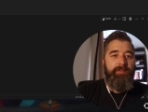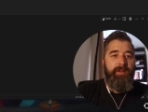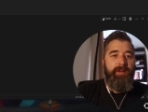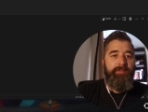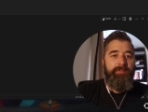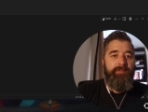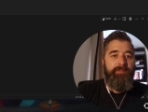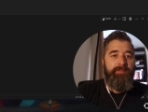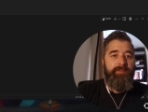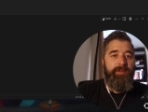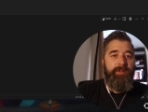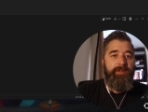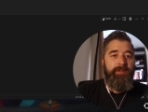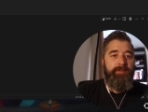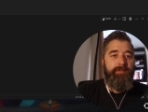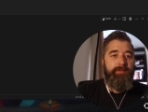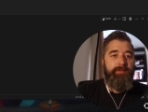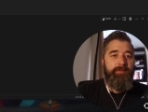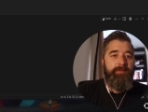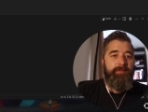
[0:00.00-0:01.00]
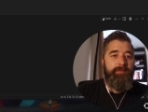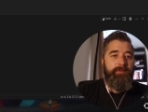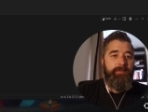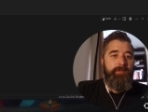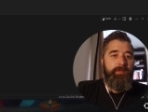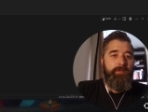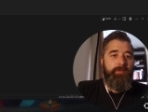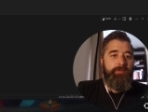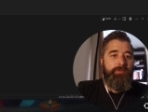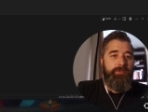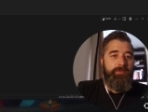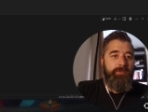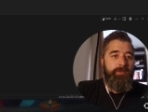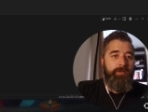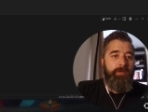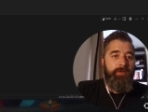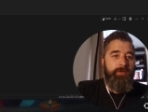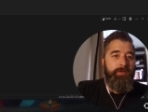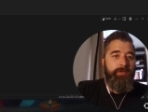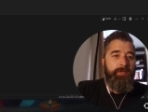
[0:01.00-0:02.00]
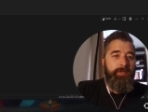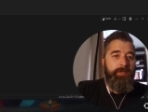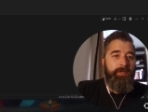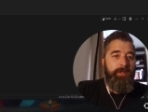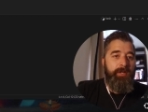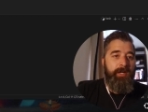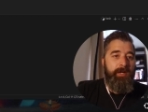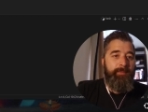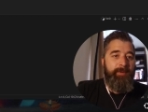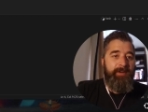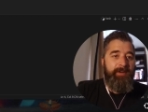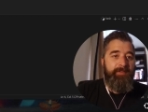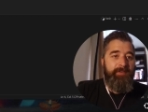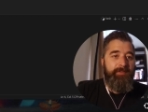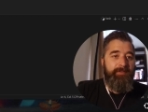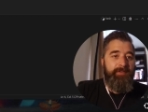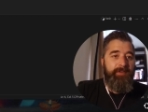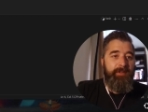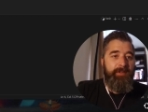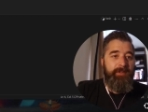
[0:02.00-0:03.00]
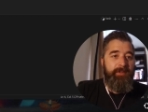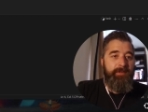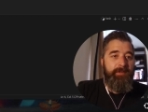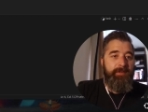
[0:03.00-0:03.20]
having fun, console log, I'm having fun.